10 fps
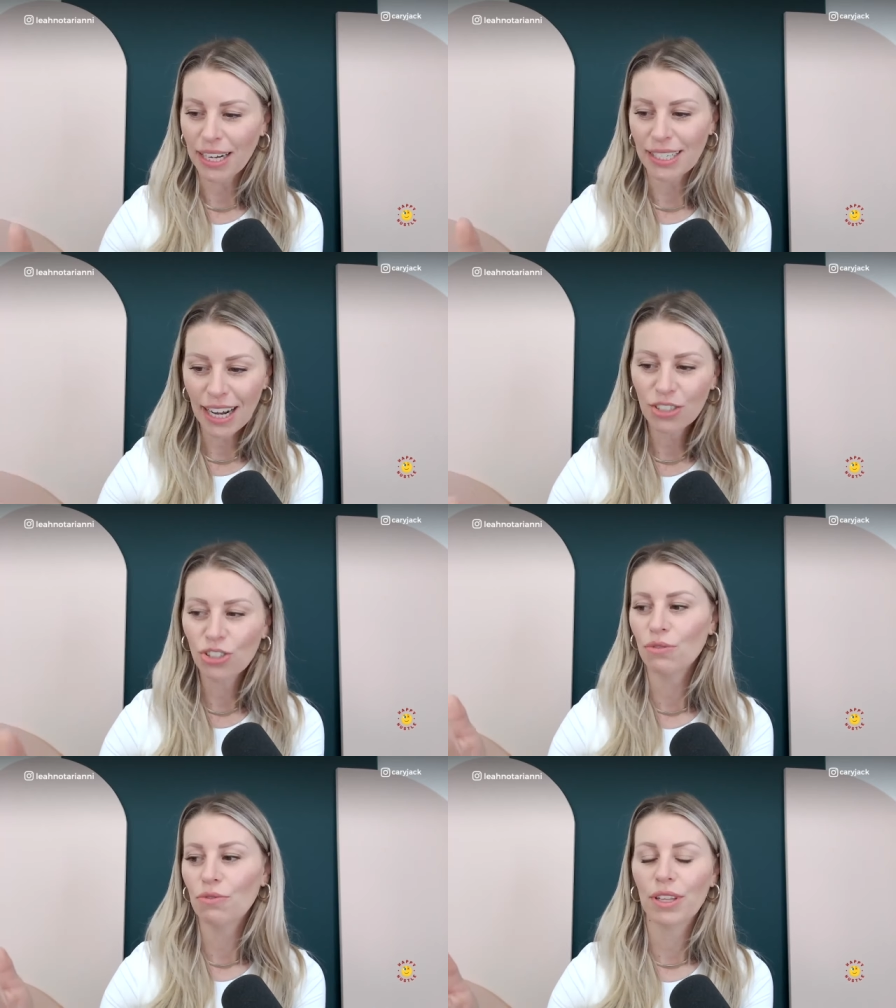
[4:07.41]
my
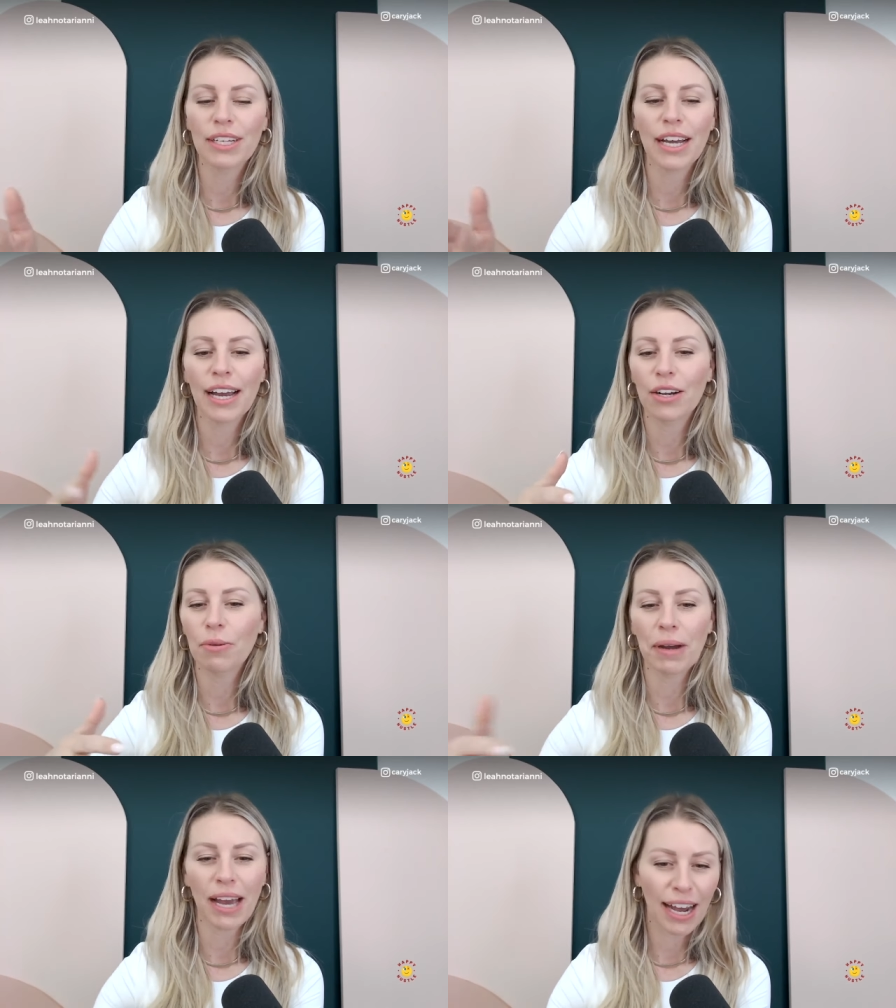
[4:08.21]
intention for the day. I
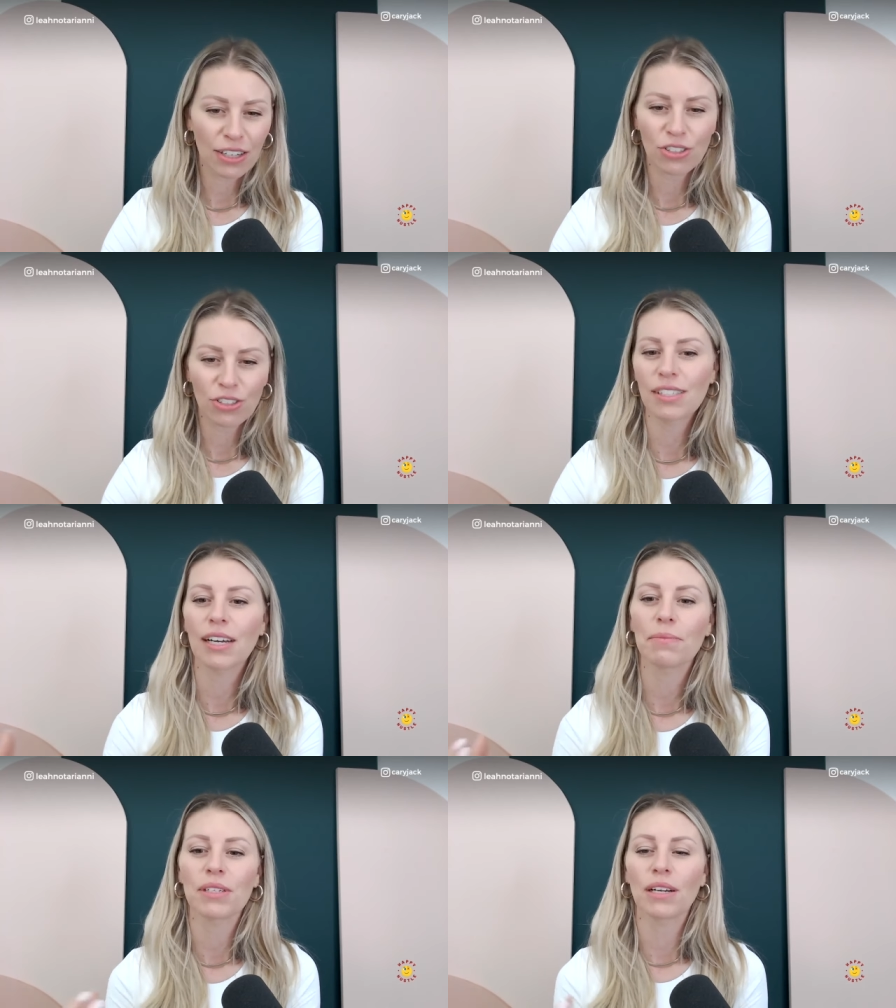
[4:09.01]
know my action
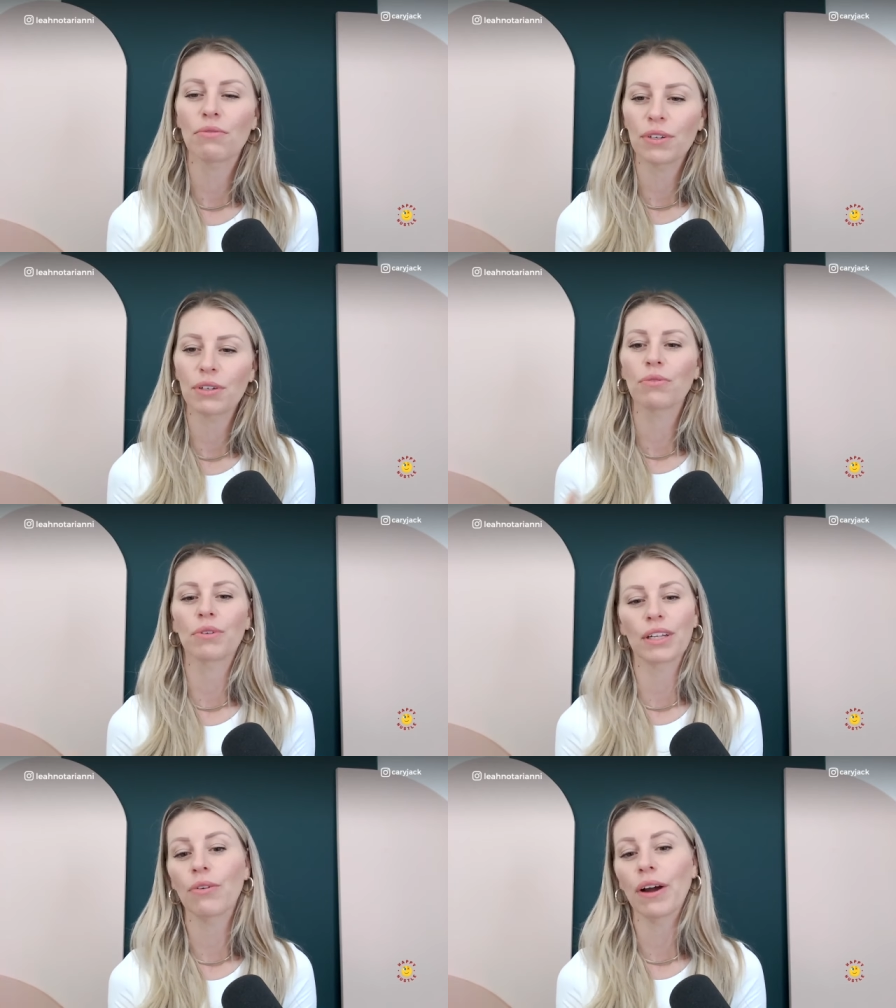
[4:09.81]
steps and I feel
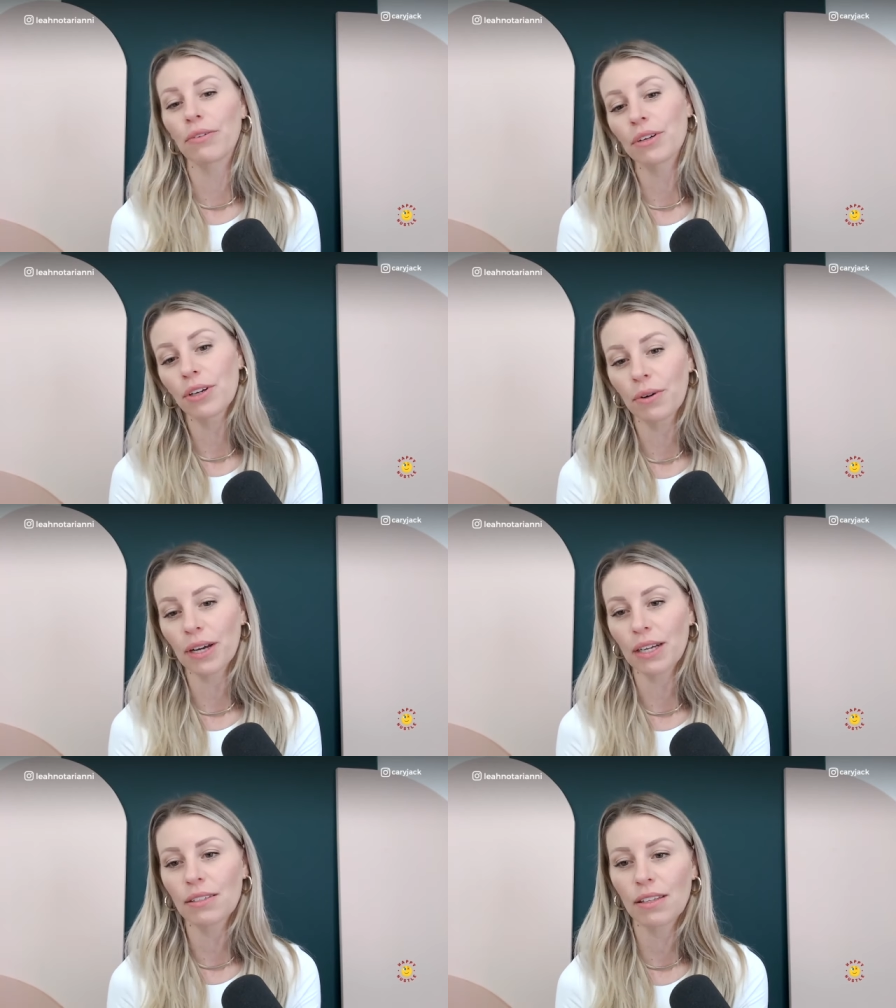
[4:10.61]
really grounded
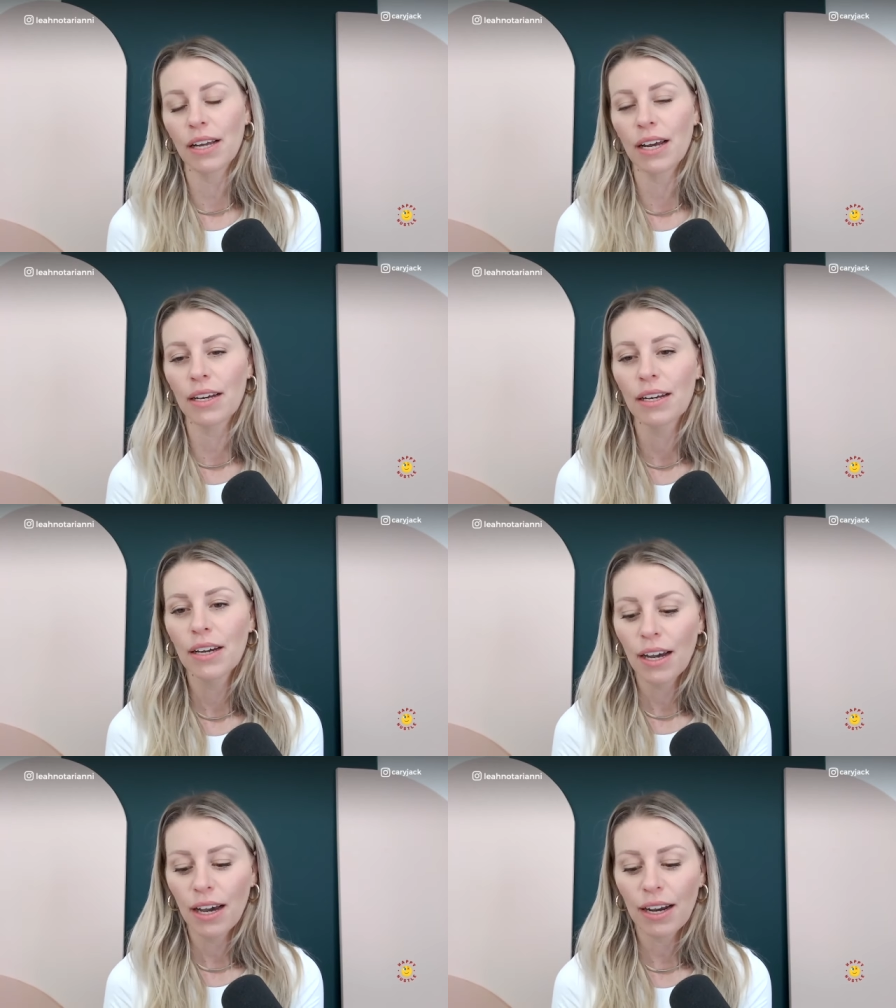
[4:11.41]
going into the day.
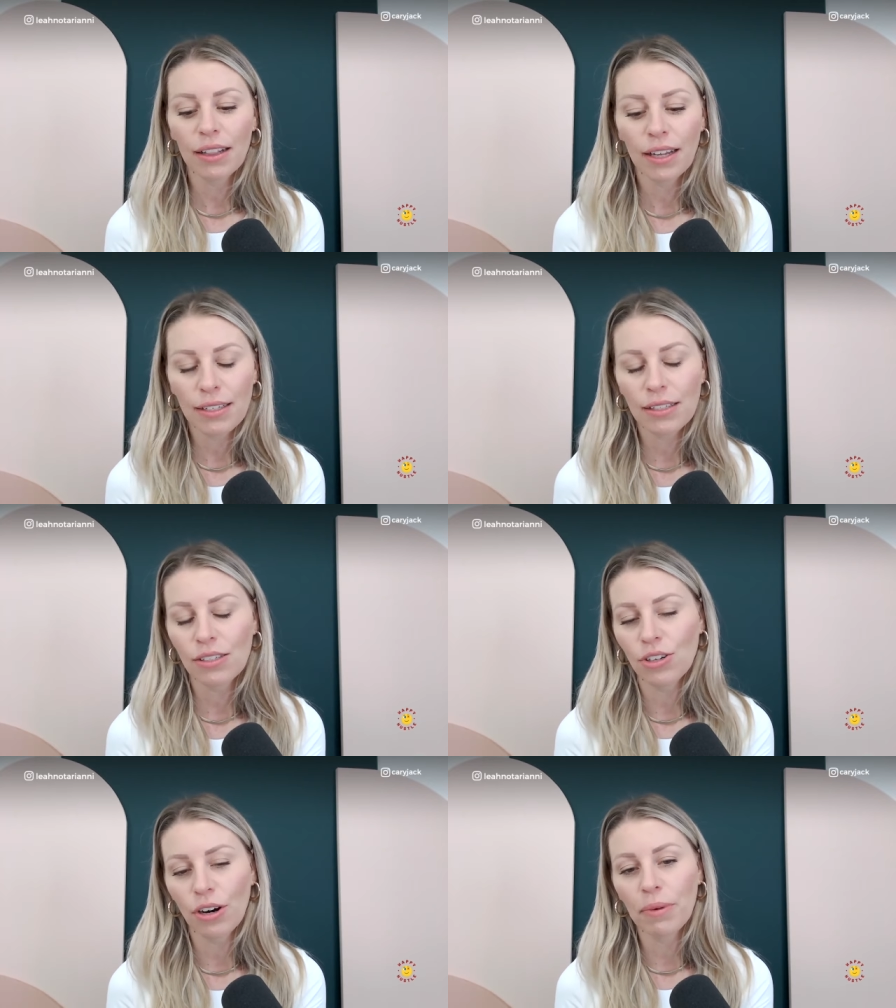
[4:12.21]
And I like to
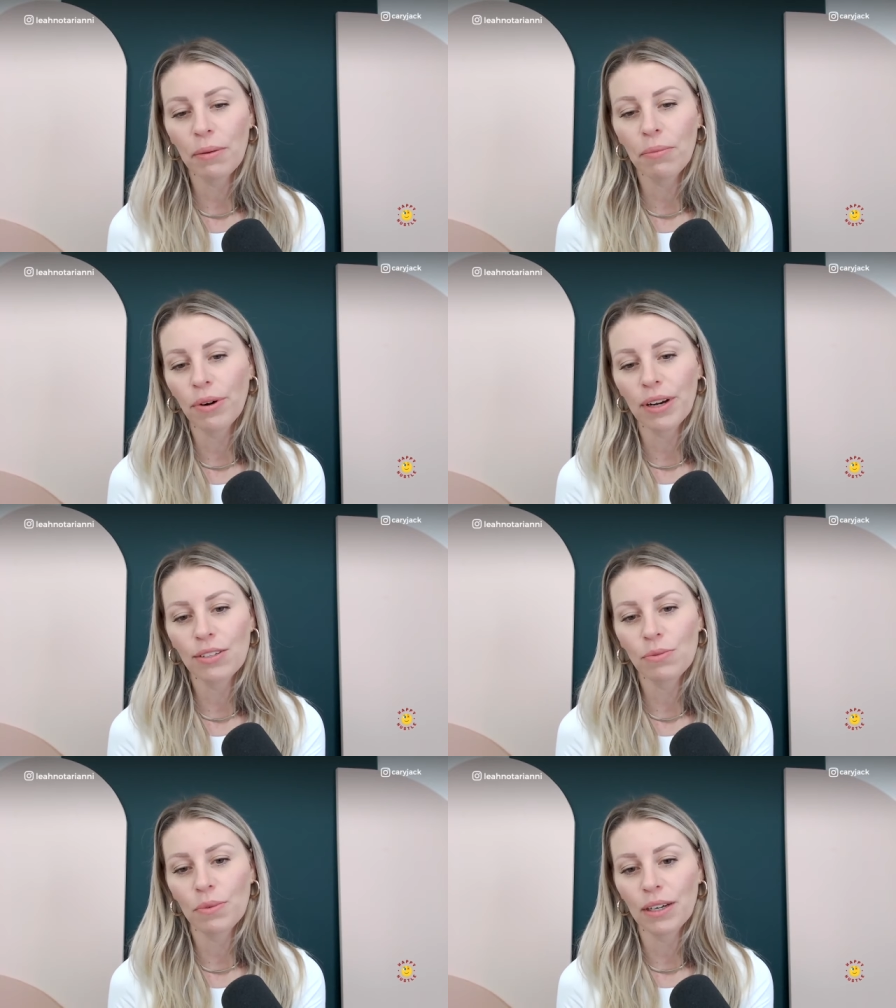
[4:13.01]
start my
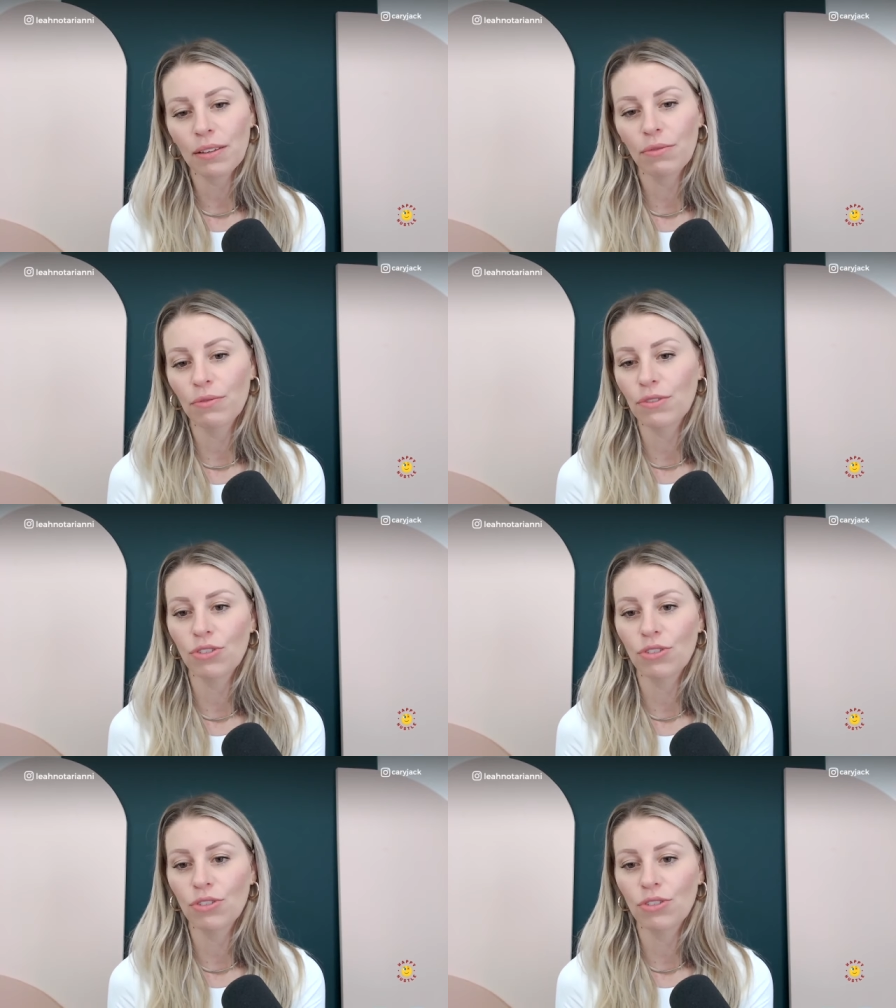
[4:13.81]
mornings with